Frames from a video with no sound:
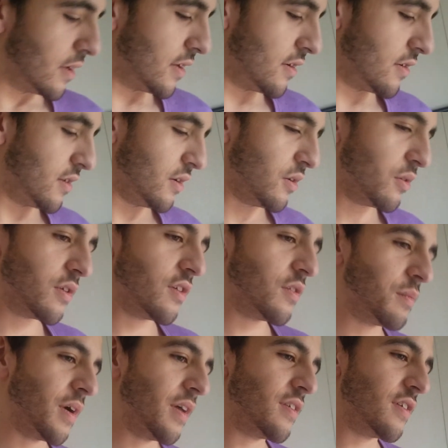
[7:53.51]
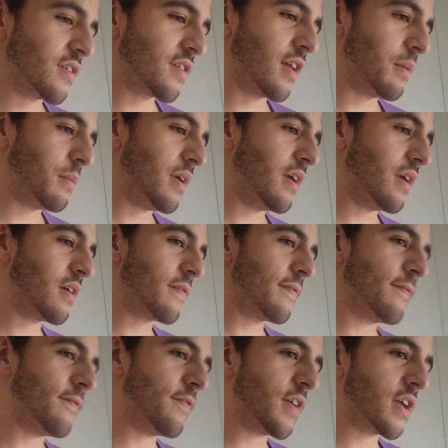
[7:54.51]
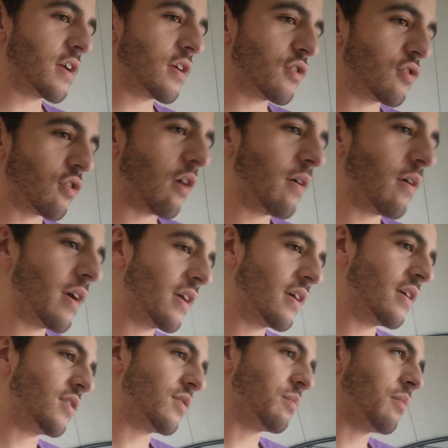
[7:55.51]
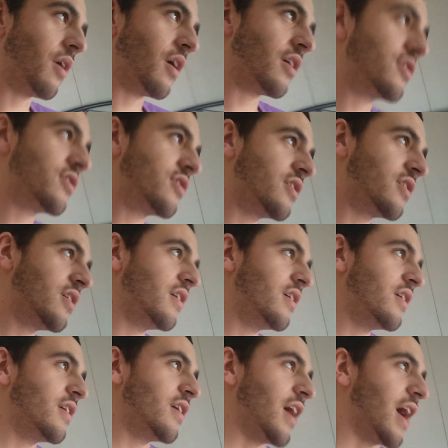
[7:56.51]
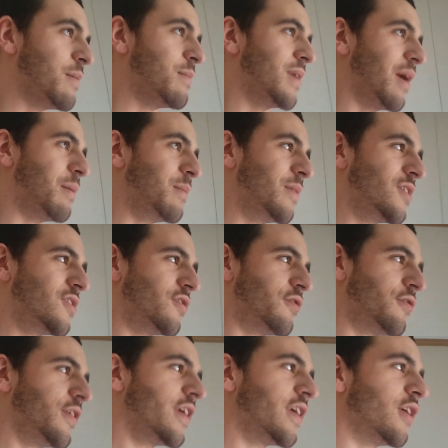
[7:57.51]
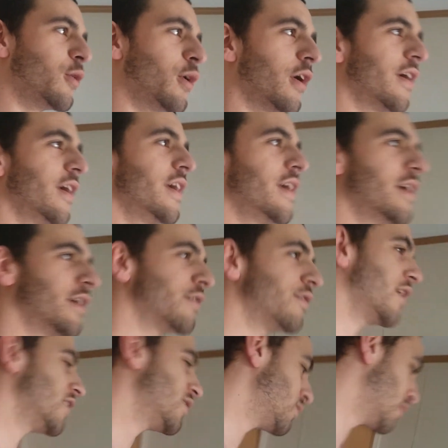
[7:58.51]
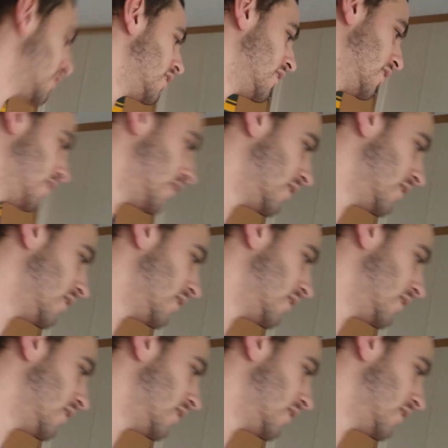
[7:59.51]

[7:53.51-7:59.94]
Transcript: I don't know. This month is going to be figure drawing. It's March. I mean, I missed February, if that's because